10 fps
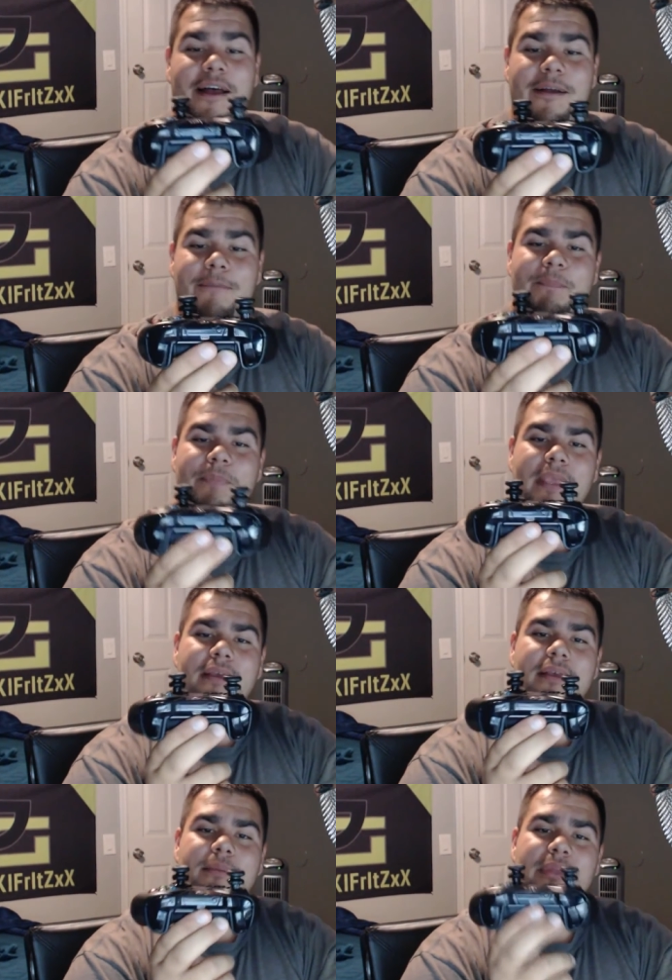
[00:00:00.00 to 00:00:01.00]
Um,
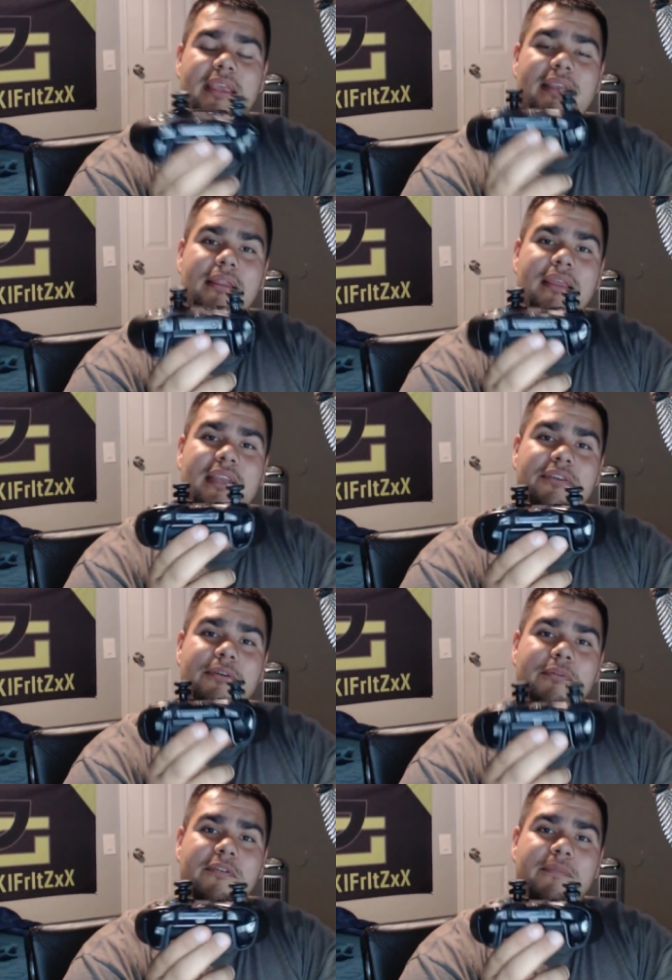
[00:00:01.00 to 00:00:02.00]
but they, they
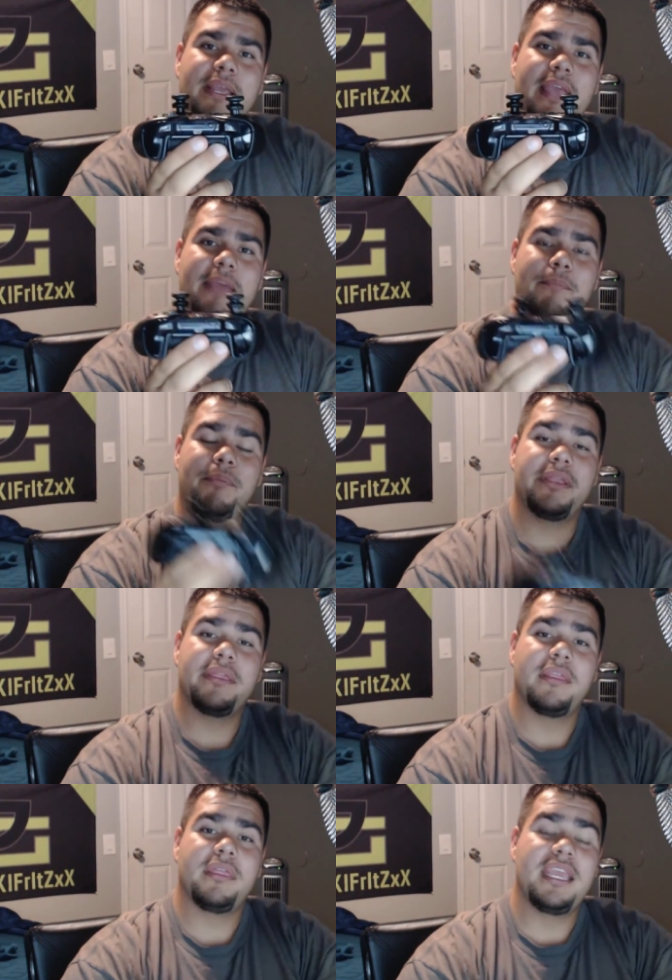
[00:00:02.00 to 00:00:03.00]
do improve my game.
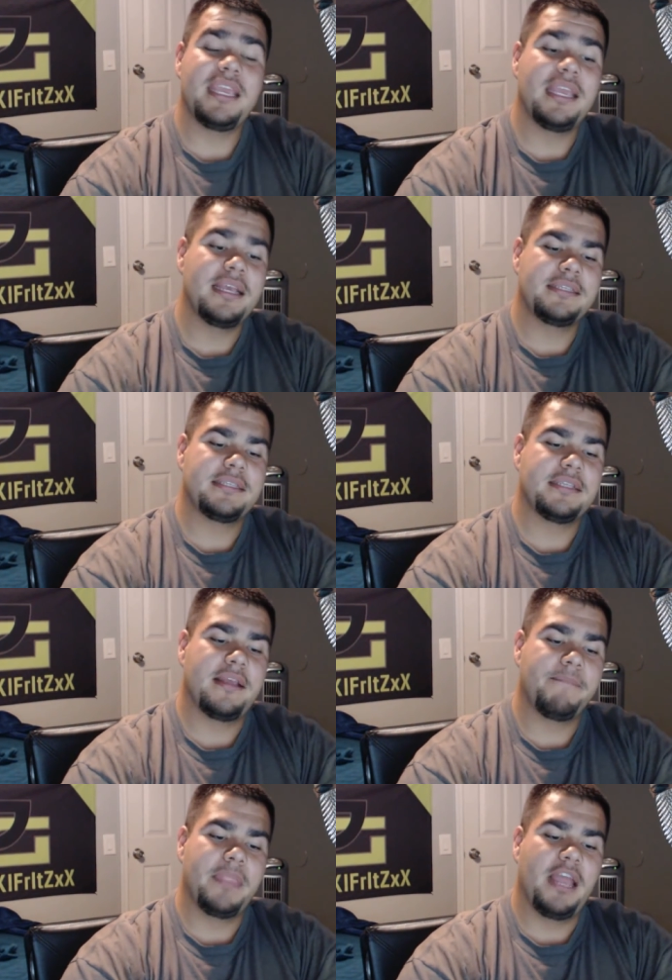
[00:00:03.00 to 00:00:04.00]
But the thing is,
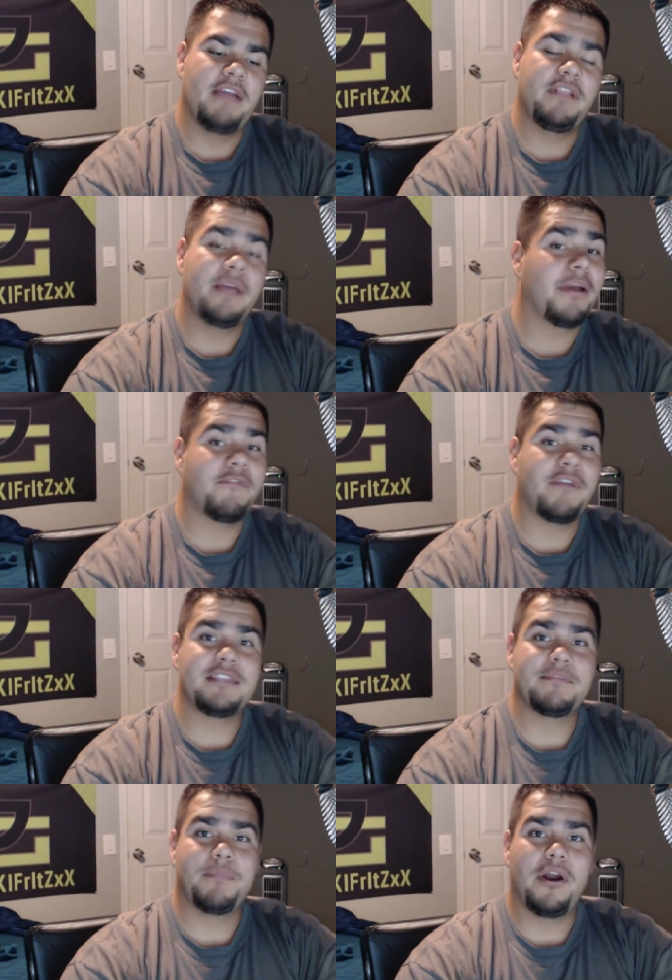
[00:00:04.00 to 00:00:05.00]
I've let my
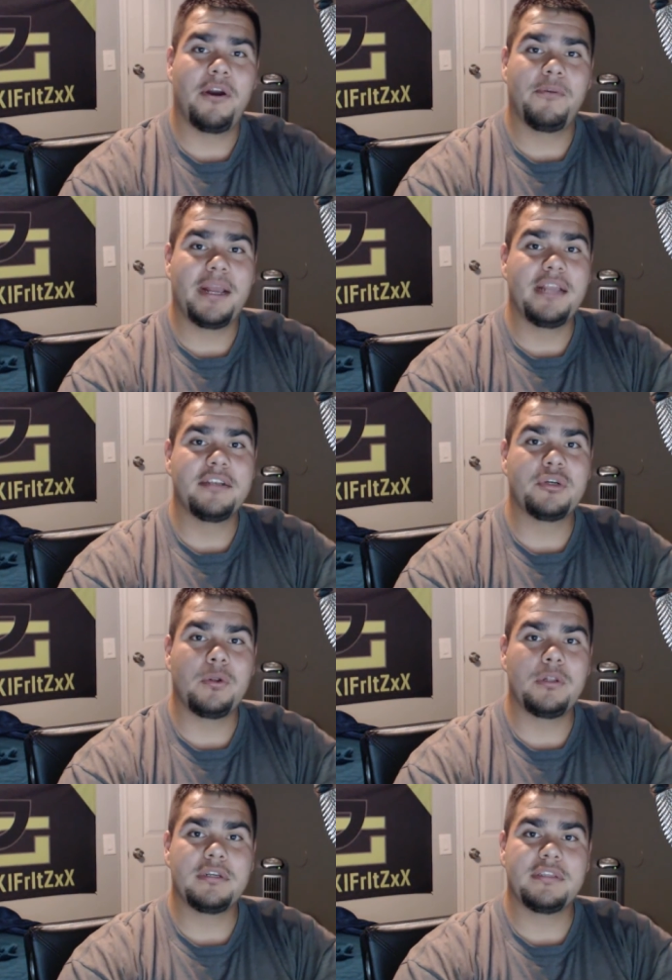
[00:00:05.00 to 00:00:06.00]
friends borrow my
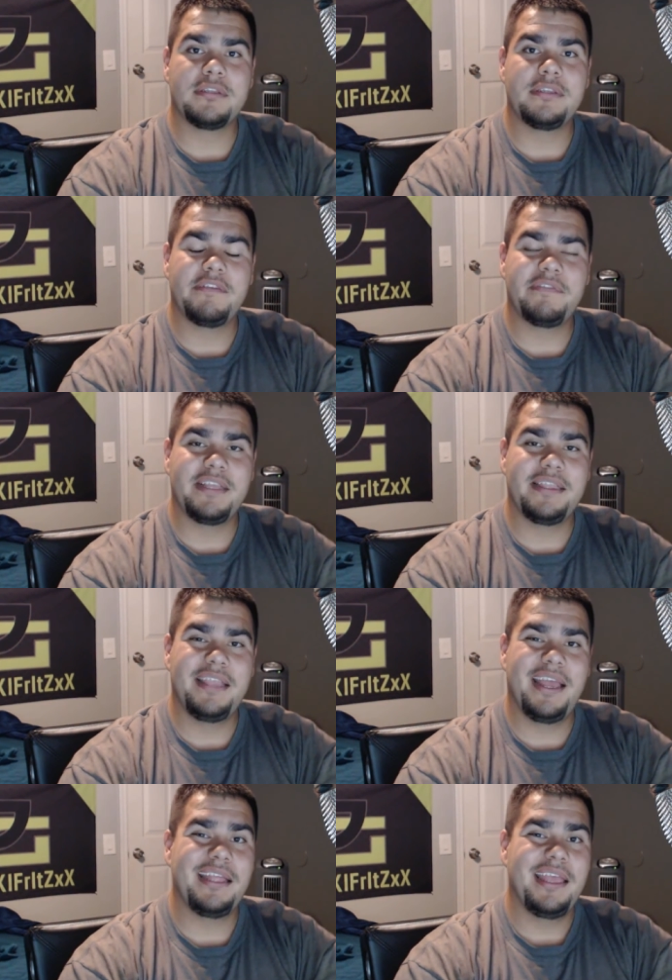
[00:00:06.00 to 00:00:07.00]
controllers and stuff like
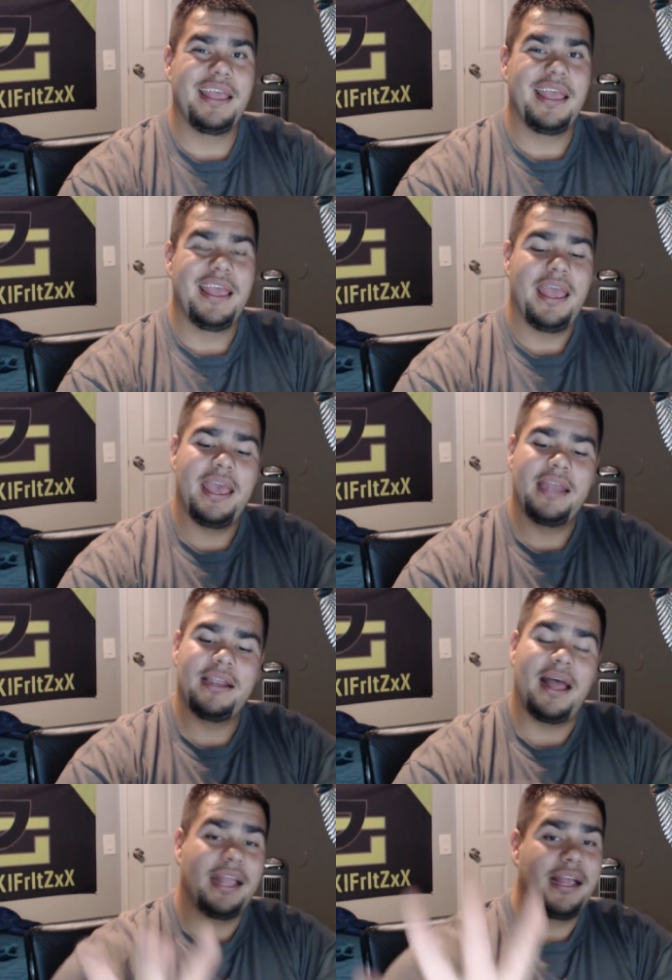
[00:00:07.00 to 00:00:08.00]
that.
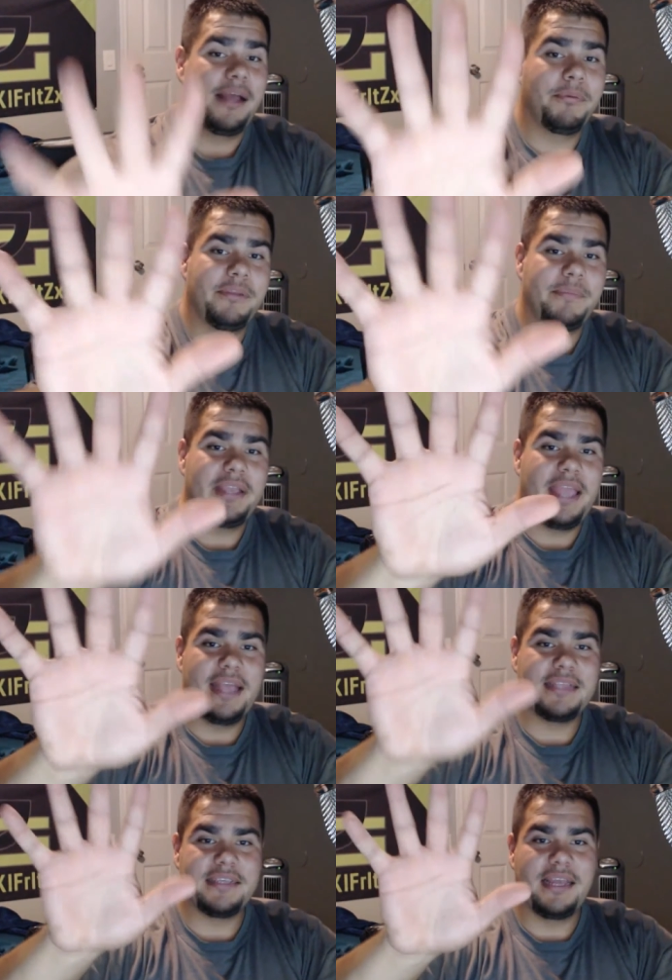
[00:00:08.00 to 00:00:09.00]
And uh, I got pretty big
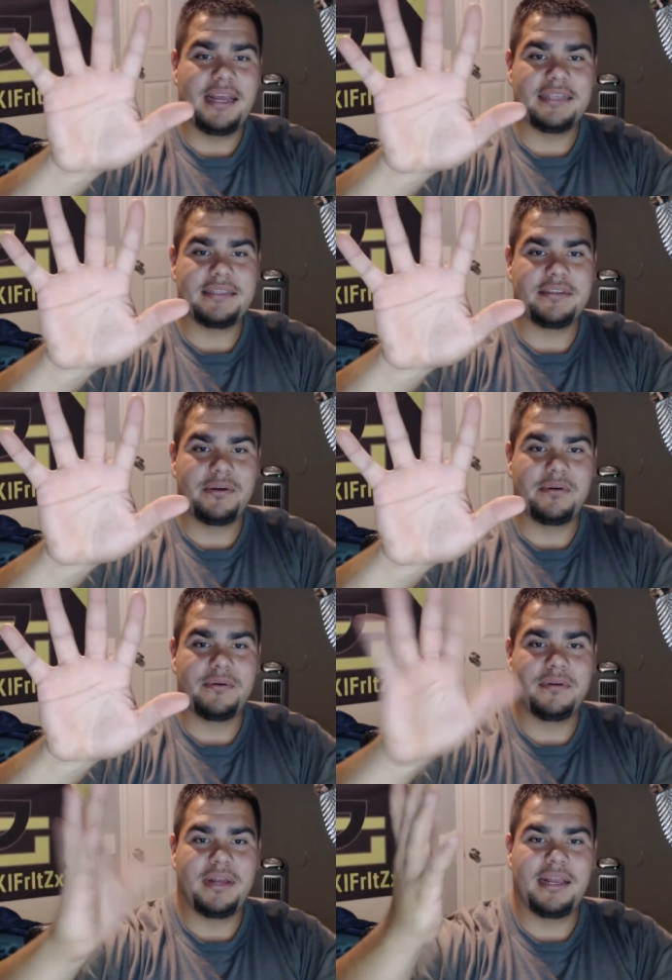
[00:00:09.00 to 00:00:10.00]
hands, guys.
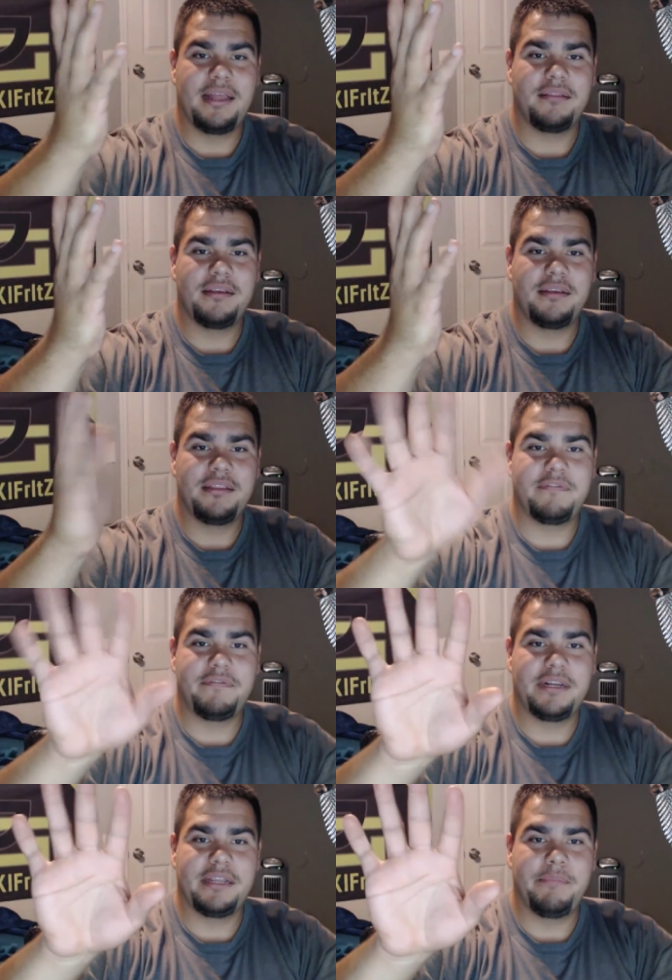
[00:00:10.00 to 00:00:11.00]
So I got, look at this
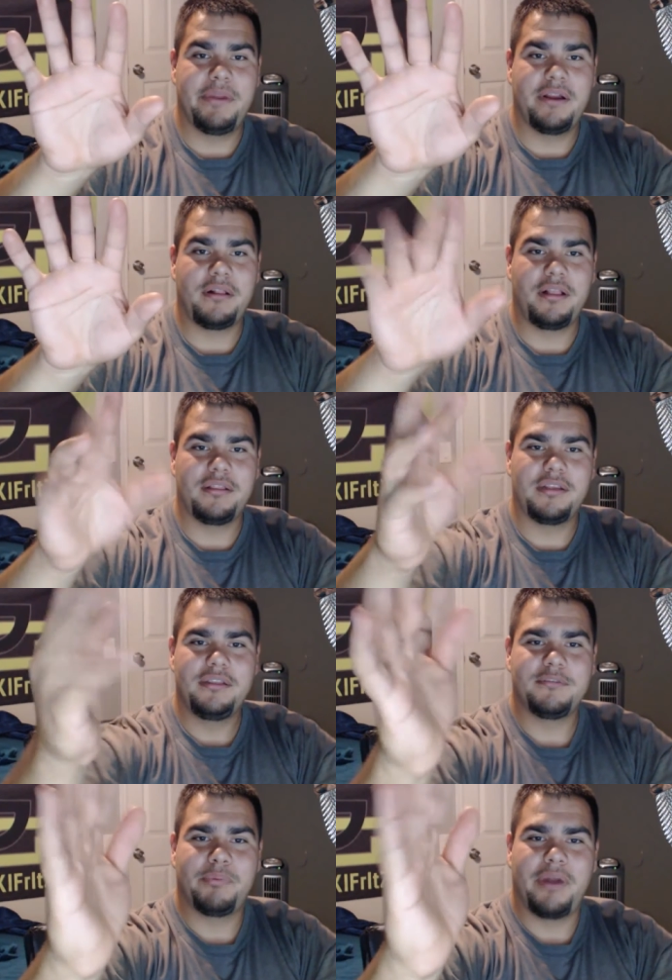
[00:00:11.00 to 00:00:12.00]
fucking bear claw. Look
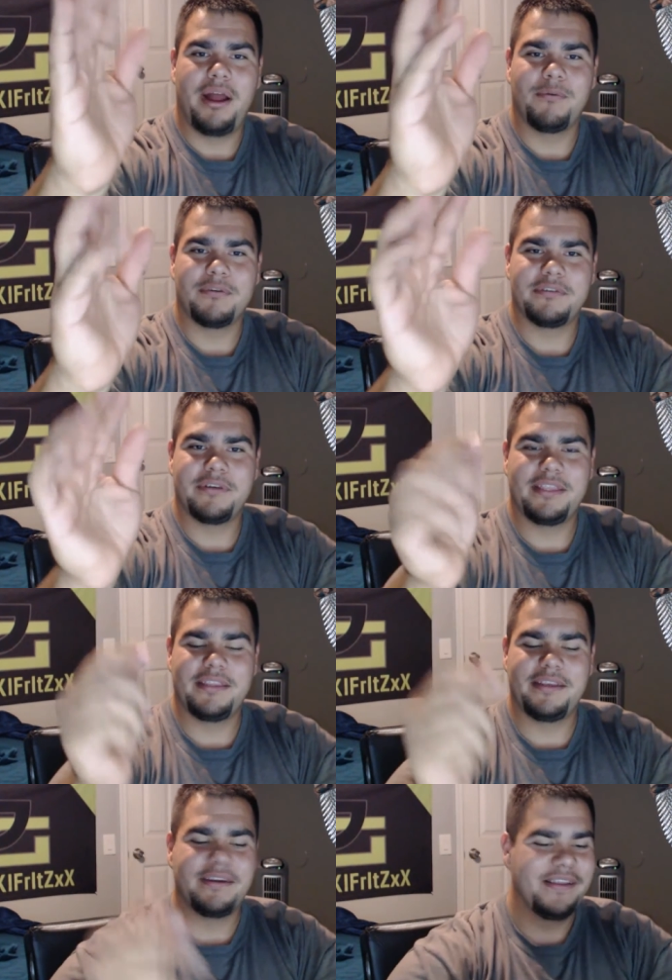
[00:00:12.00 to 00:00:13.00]
at those bratwursts
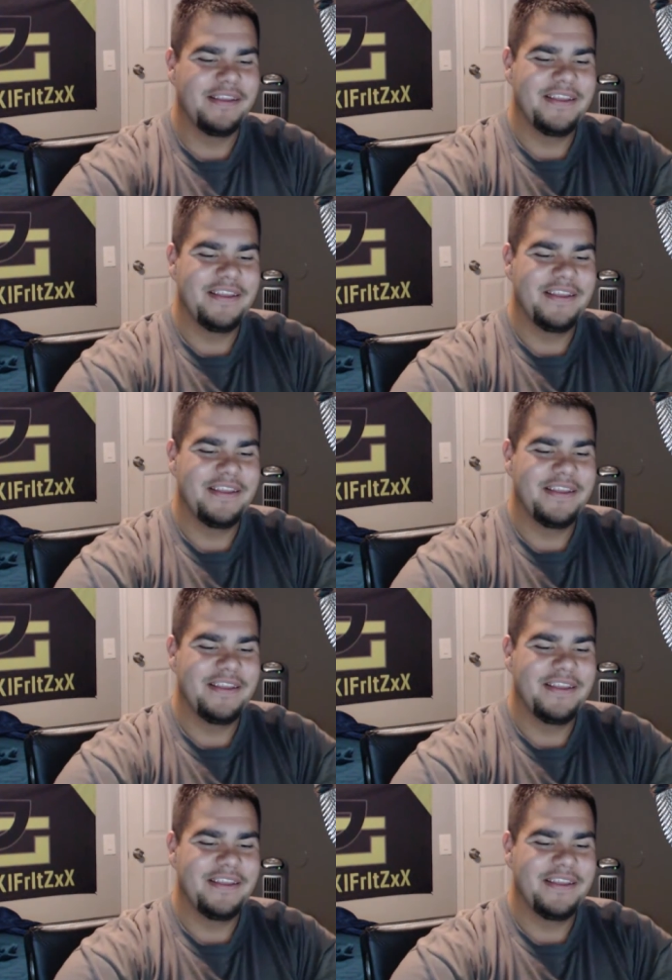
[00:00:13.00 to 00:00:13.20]
right there.